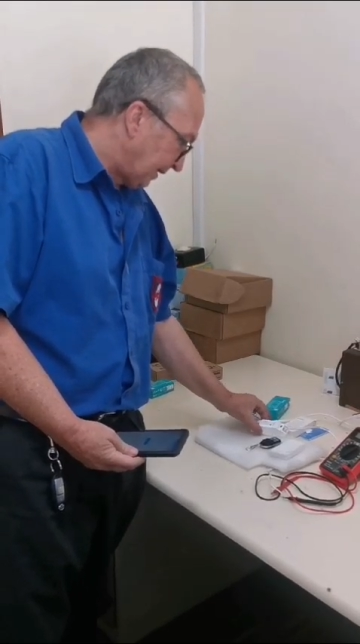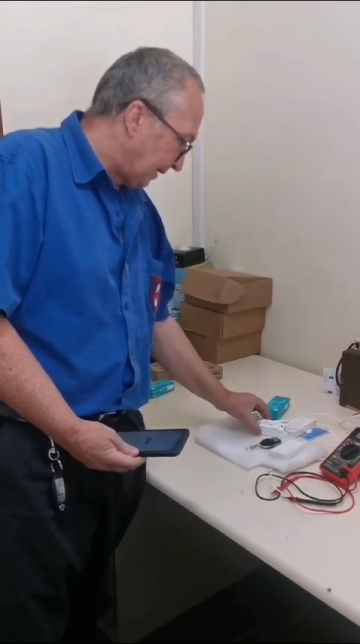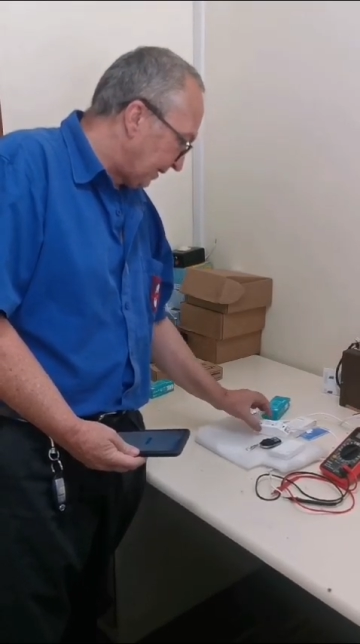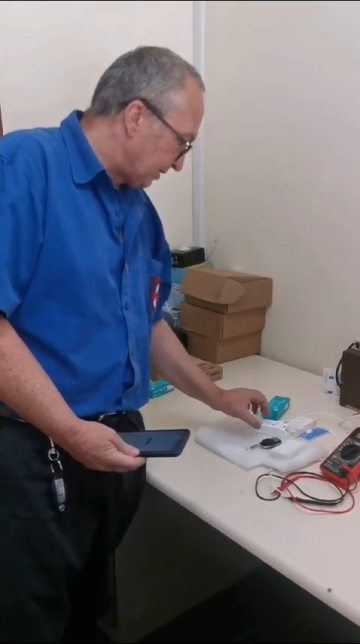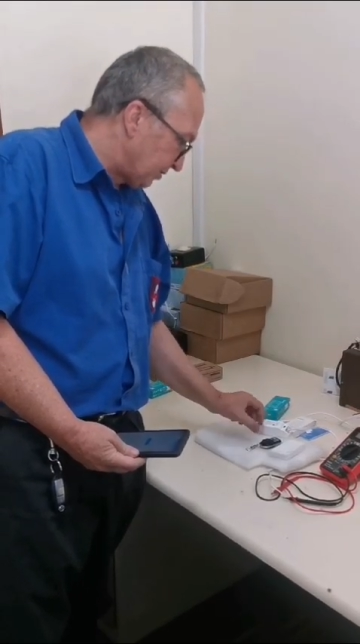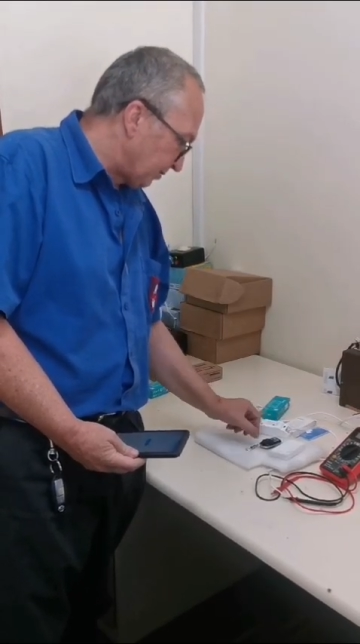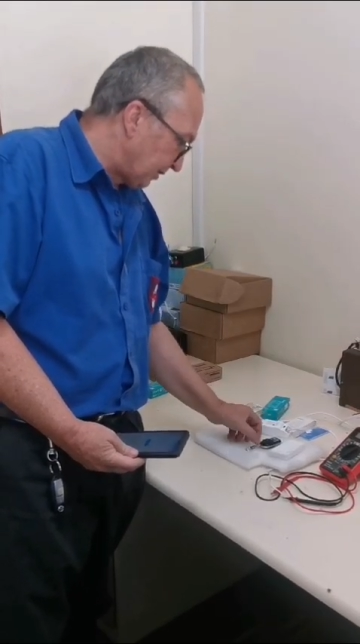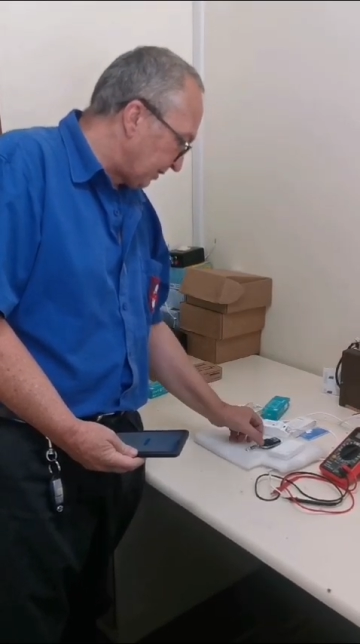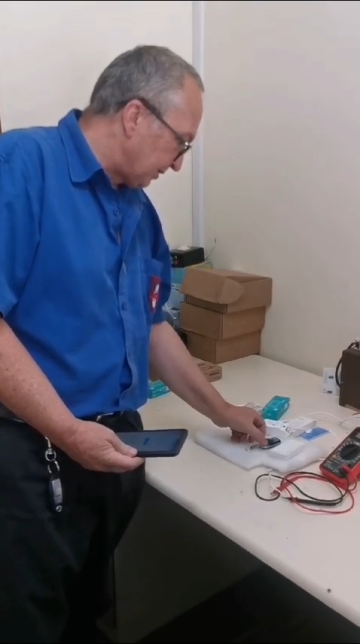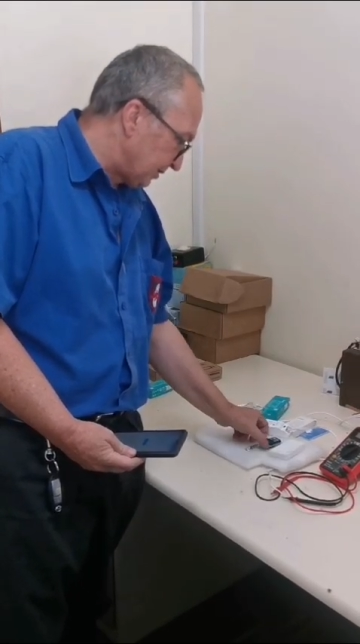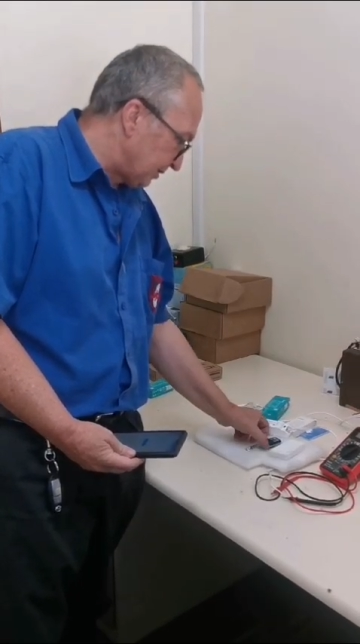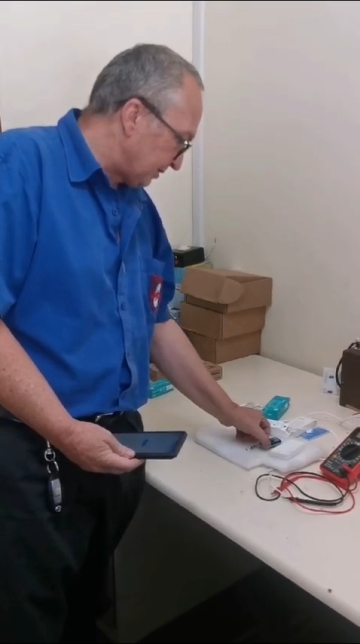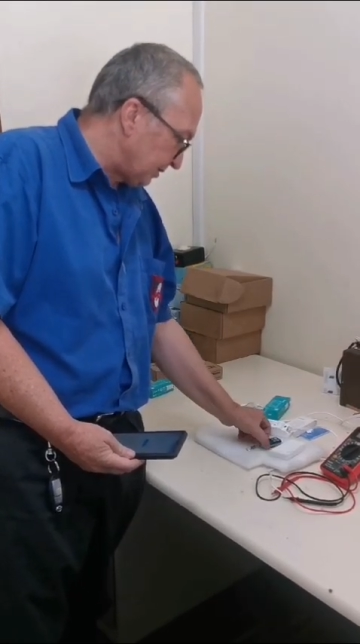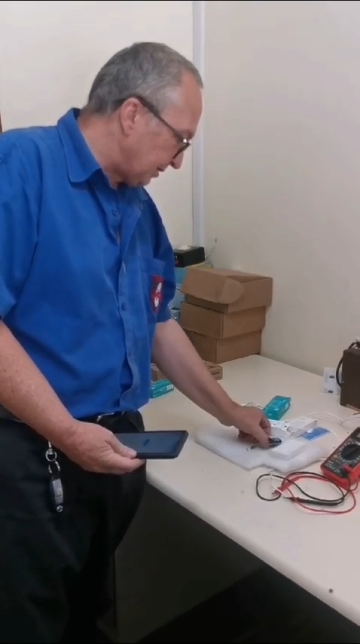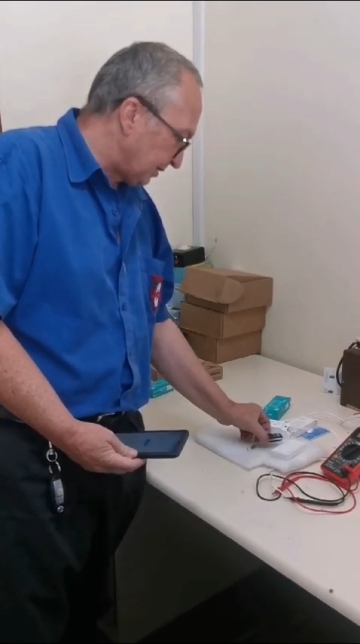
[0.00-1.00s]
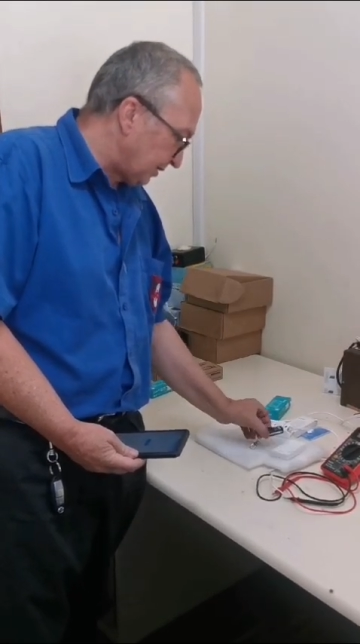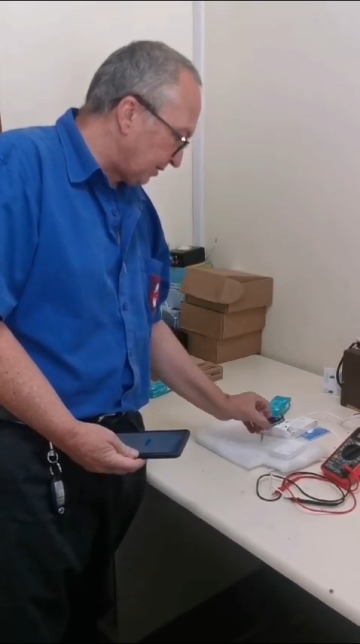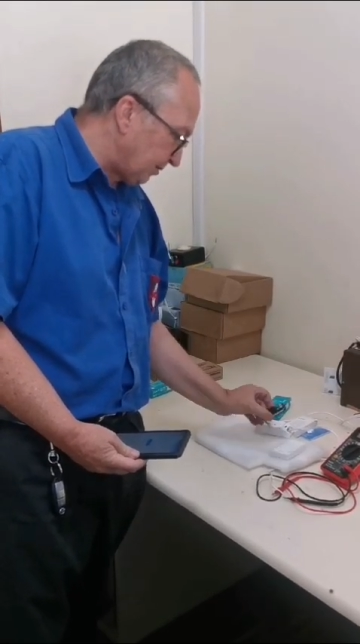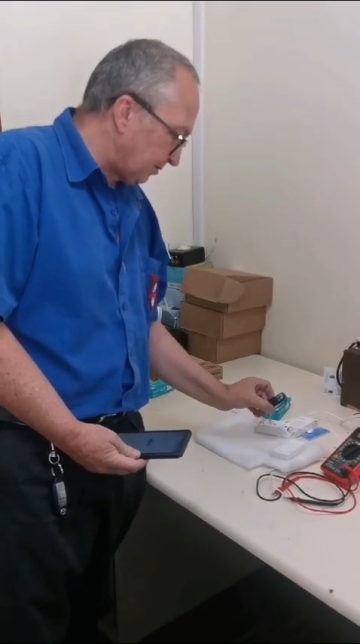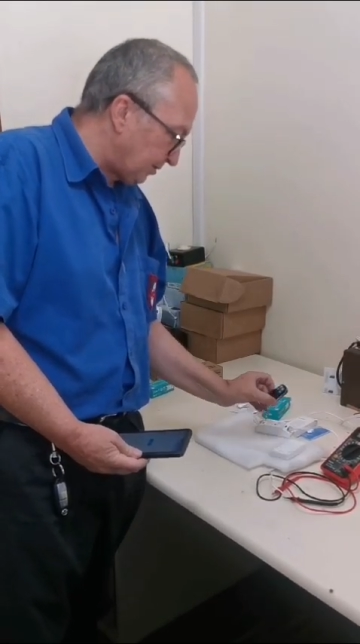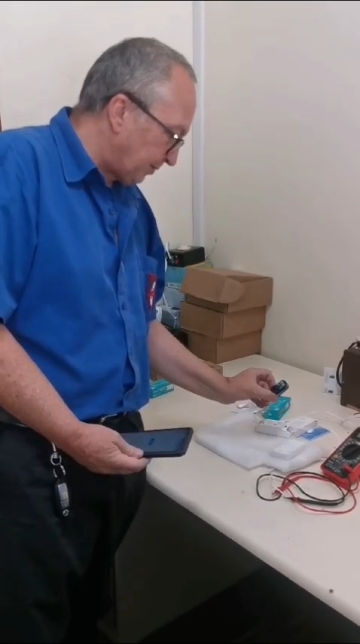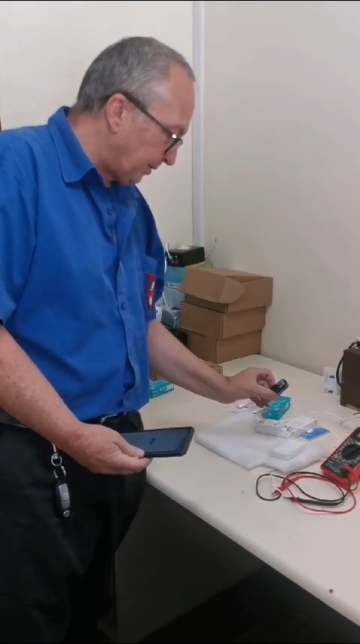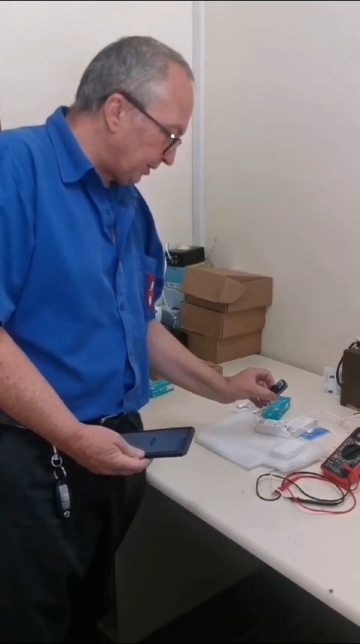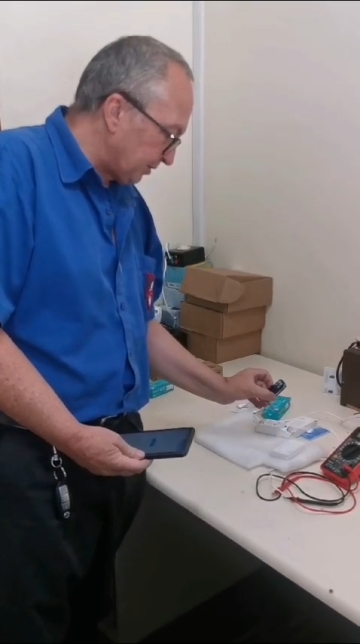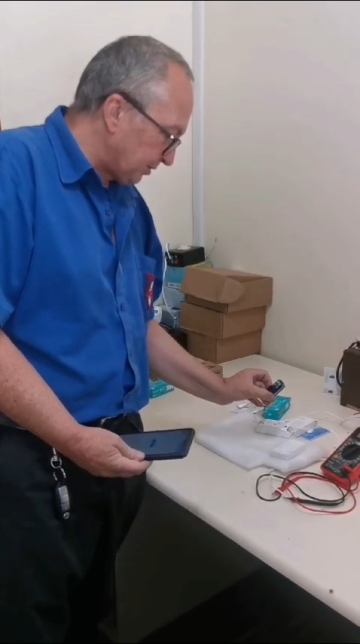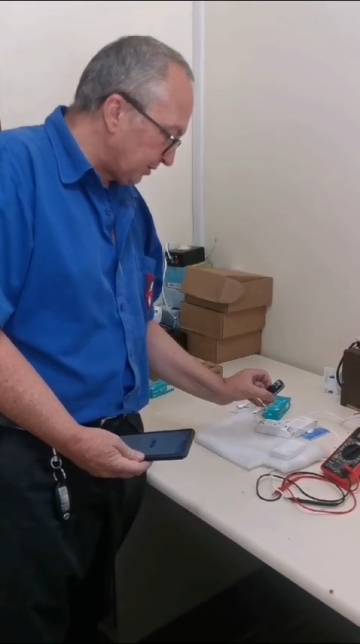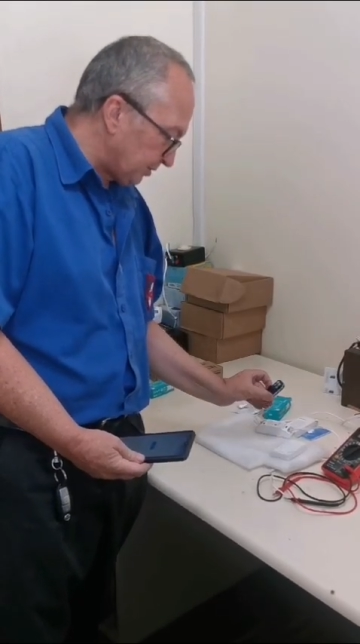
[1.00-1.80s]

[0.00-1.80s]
as well as remote